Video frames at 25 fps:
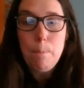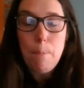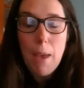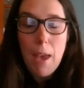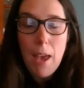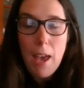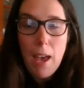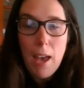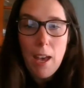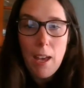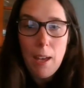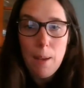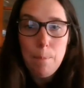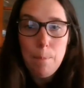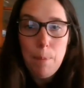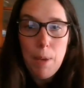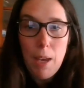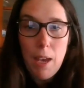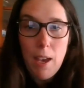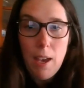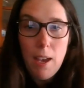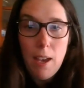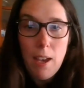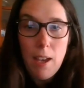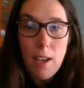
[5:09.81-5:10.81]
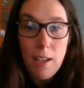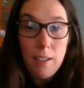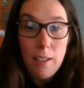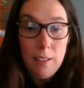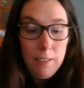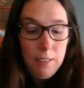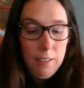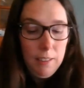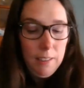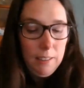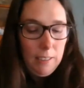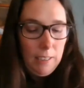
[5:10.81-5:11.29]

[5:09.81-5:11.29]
"Bah, bah,"